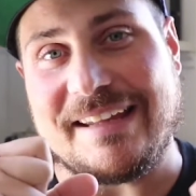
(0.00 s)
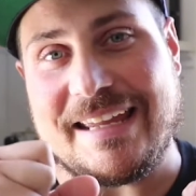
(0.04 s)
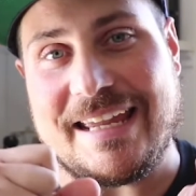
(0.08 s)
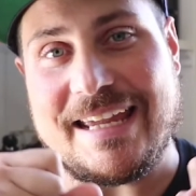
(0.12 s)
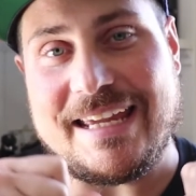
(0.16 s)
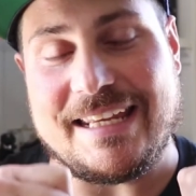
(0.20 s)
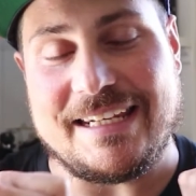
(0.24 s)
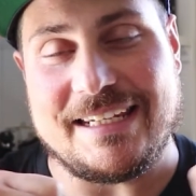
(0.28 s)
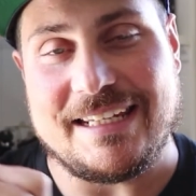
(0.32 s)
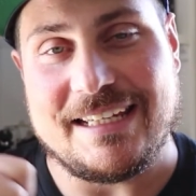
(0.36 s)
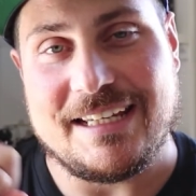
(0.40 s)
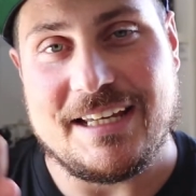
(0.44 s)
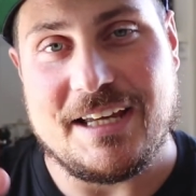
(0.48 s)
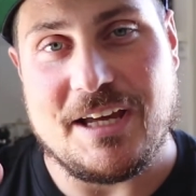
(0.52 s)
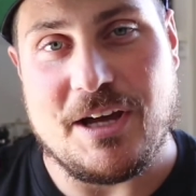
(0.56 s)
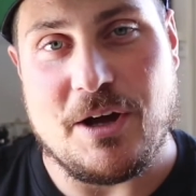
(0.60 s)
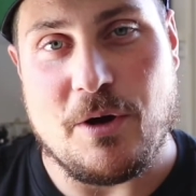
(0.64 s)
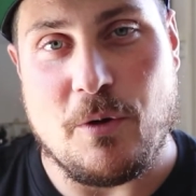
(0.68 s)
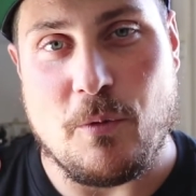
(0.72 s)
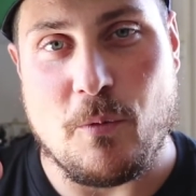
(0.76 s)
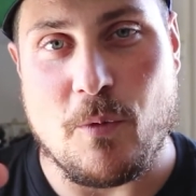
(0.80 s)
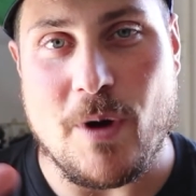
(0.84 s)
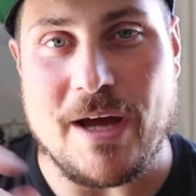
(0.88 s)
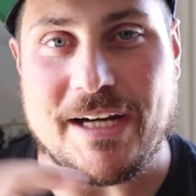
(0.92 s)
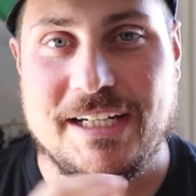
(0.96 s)
again
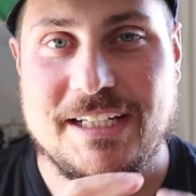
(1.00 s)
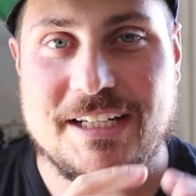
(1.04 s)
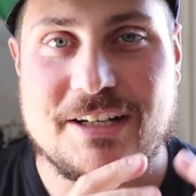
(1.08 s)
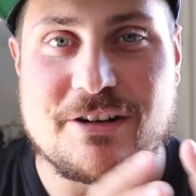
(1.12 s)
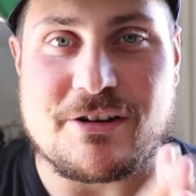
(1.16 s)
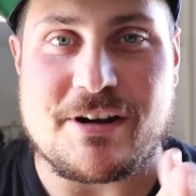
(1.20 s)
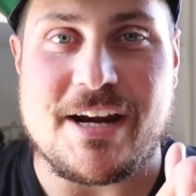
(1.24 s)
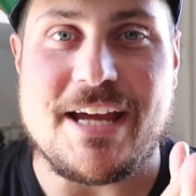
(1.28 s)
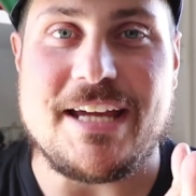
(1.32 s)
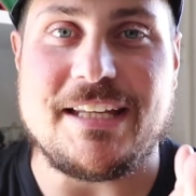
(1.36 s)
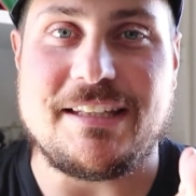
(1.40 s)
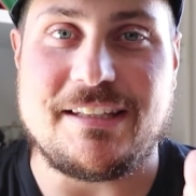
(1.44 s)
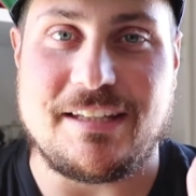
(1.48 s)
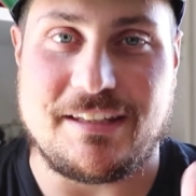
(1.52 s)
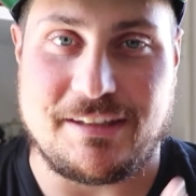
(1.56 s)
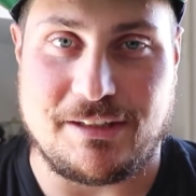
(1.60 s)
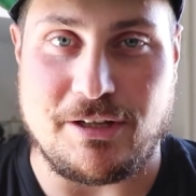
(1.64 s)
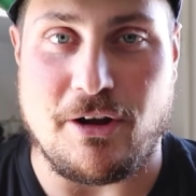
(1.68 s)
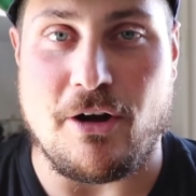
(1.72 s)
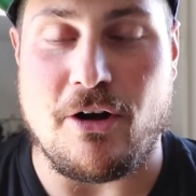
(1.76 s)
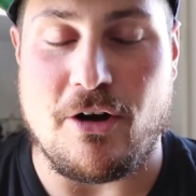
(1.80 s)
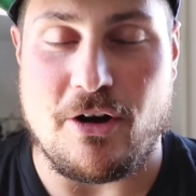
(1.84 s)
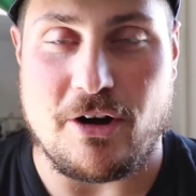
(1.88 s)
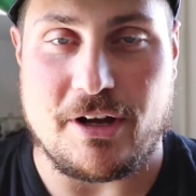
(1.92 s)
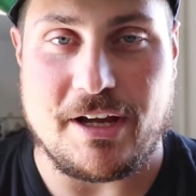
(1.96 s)
one great
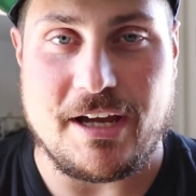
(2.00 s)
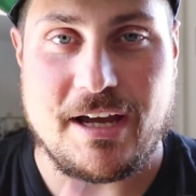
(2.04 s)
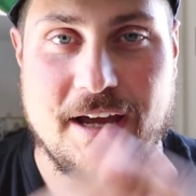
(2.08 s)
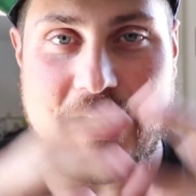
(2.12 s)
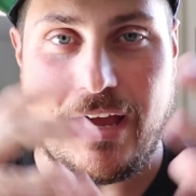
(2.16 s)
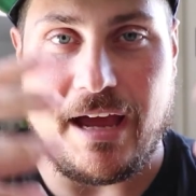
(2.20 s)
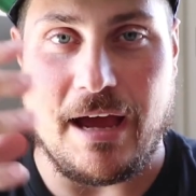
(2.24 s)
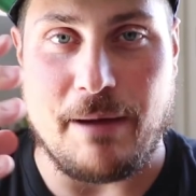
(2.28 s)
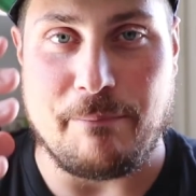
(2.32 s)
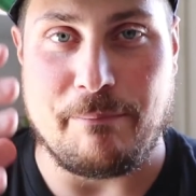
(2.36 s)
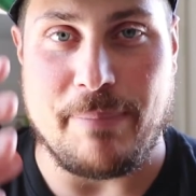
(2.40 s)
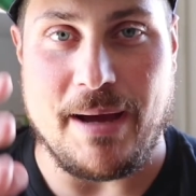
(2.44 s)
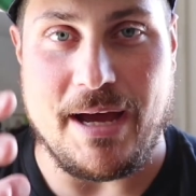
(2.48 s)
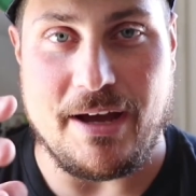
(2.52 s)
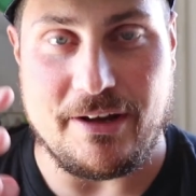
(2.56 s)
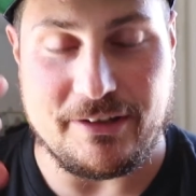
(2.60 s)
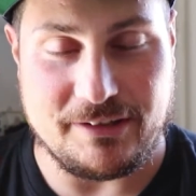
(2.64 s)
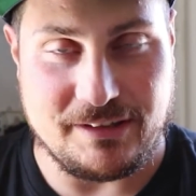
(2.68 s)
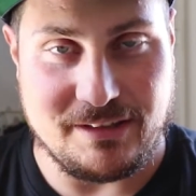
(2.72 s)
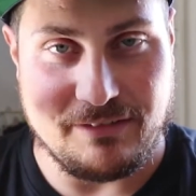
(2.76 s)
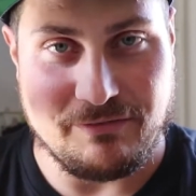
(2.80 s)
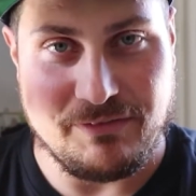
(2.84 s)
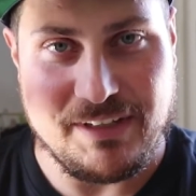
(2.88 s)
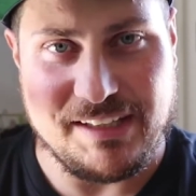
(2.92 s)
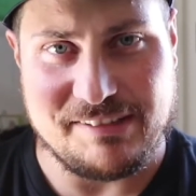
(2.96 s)
talk
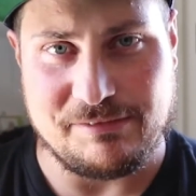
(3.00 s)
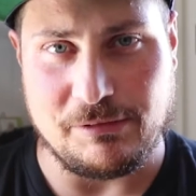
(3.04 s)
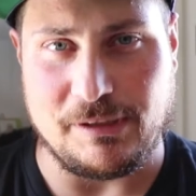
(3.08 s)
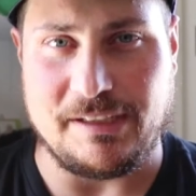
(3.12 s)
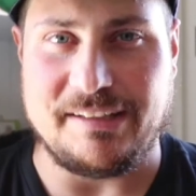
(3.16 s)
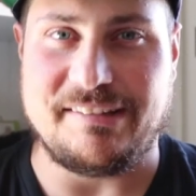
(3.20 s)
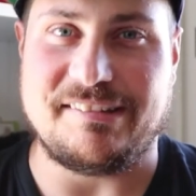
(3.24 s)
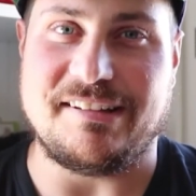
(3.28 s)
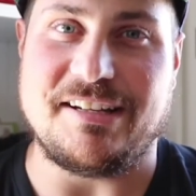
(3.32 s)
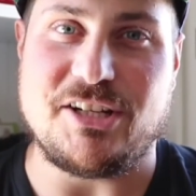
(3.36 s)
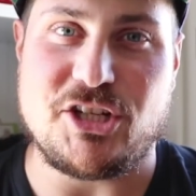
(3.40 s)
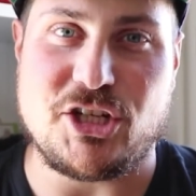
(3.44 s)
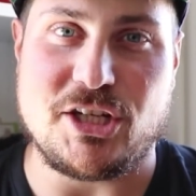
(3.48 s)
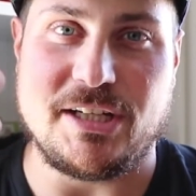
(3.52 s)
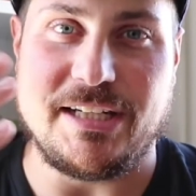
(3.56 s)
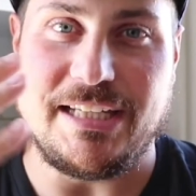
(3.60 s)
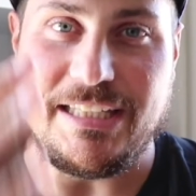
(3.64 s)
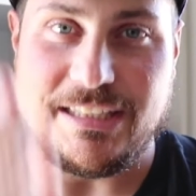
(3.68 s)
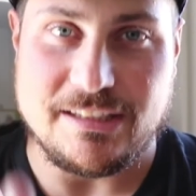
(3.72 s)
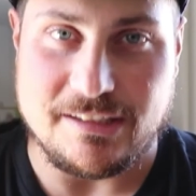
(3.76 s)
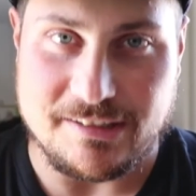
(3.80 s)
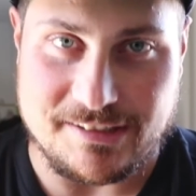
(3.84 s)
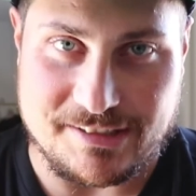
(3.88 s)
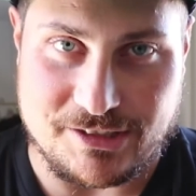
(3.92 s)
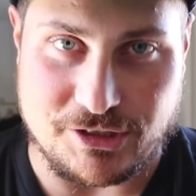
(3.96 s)
about visualization
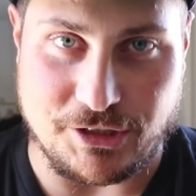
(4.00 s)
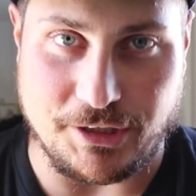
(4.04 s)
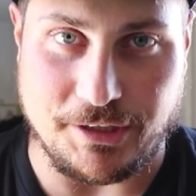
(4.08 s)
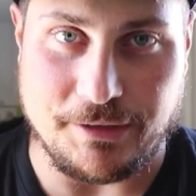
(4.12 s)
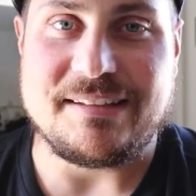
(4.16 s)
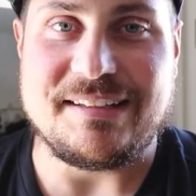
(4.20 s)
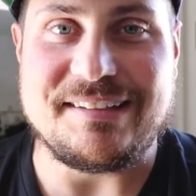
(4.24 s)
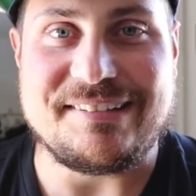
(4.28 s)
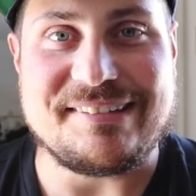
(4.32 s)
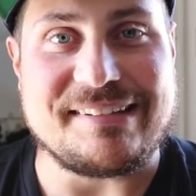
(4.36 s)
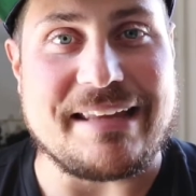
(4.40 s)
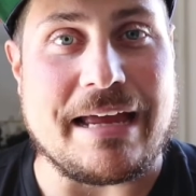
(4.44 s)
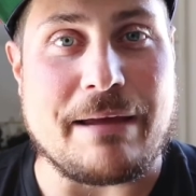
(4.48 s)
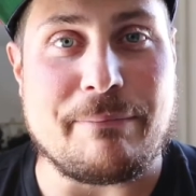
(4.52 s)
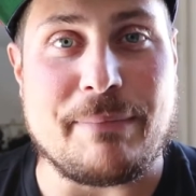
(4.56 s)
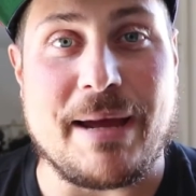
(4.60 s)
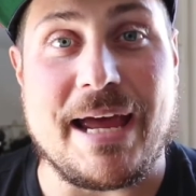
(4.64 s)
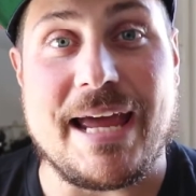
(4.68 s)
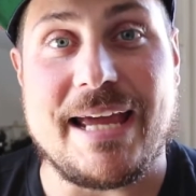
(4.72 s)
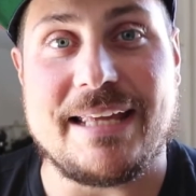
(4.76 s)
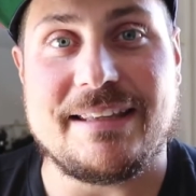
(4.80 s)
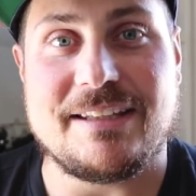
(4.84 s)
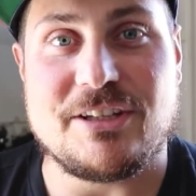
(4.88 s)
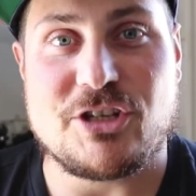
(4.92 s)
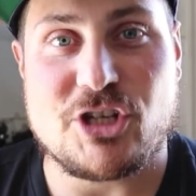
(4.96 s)
industry. This time I
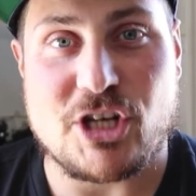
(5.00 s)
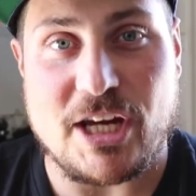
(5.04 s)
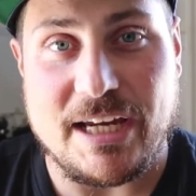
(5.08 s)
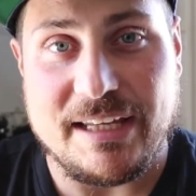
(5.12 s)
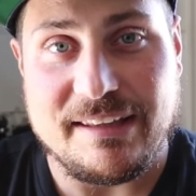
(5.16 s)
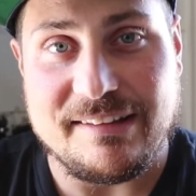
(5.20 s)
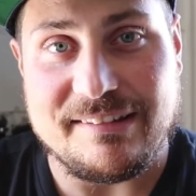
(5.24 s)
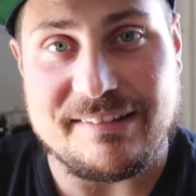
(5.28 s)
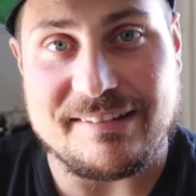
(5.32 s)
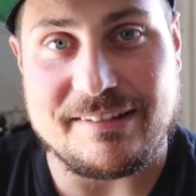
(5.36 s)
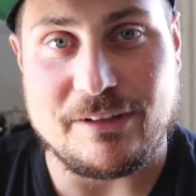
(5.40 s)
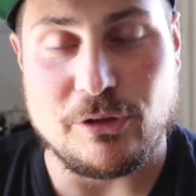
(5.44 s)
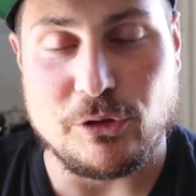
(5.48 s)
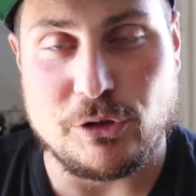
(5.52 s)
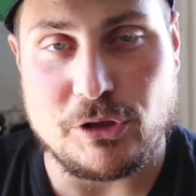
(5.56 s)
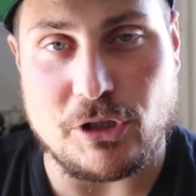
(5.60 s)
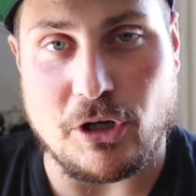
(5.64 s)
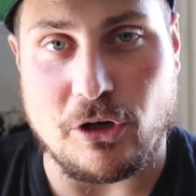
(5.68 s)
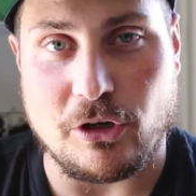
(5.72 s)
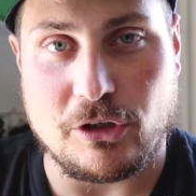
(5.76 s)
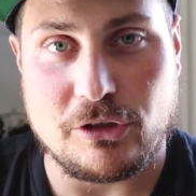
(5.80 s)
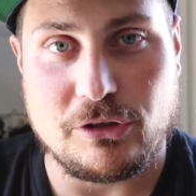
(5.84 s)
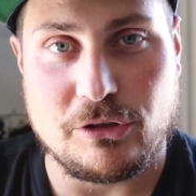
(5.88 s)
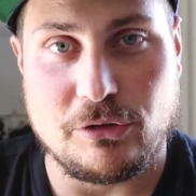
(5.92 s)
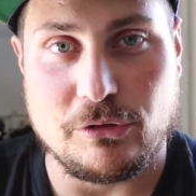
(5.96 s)
had the chance to
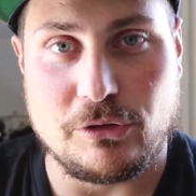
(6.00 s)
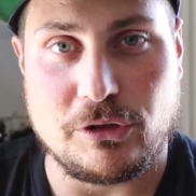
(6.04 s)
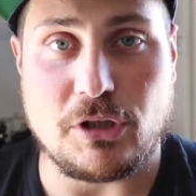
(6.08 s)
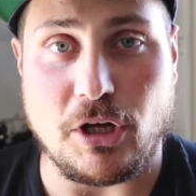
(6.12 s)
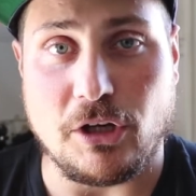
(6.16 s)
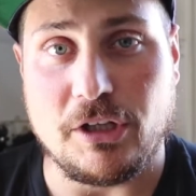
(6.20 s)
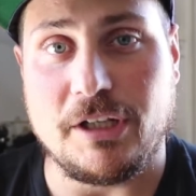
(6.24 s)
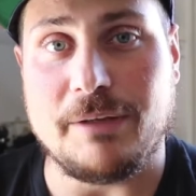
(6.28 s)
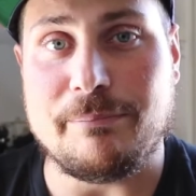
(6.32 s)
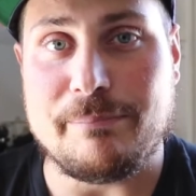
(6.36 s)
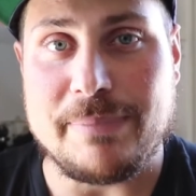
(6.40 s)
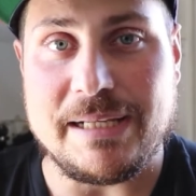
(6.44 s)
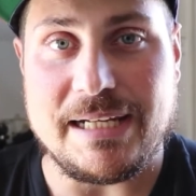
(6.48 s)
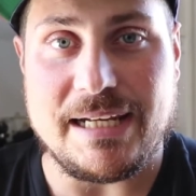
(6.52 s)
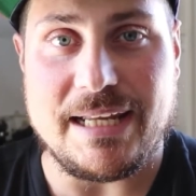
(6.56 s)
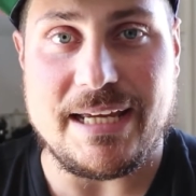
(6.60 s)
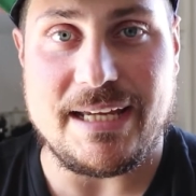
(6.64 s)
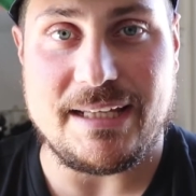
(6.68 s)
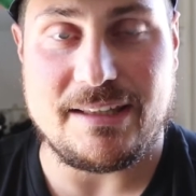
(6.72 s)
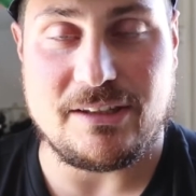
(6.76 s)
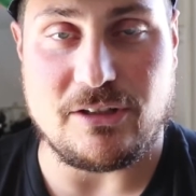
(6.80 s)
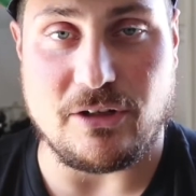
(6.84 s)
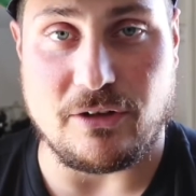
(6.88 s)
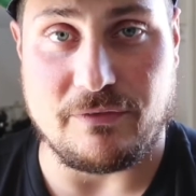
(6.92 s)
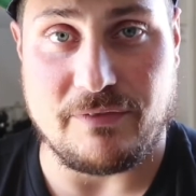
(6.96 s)
talk to Tony
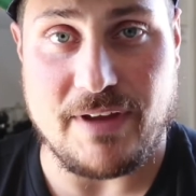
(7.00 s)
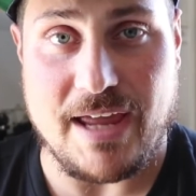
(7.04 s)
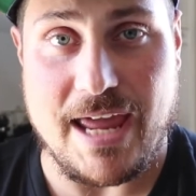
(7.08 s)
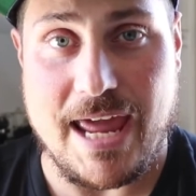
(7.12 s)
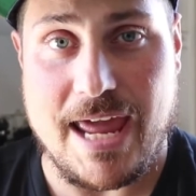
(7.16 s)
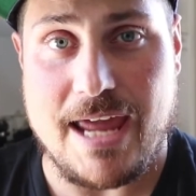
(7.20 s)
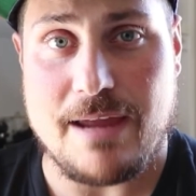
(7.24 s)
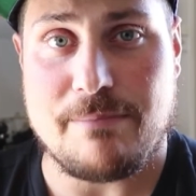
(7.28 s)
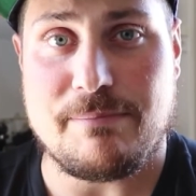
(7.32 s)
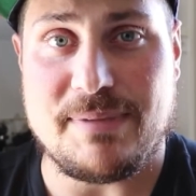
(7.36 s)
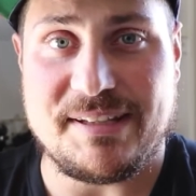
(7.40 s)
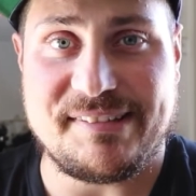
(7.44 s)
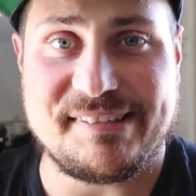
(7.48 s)
Billet of AB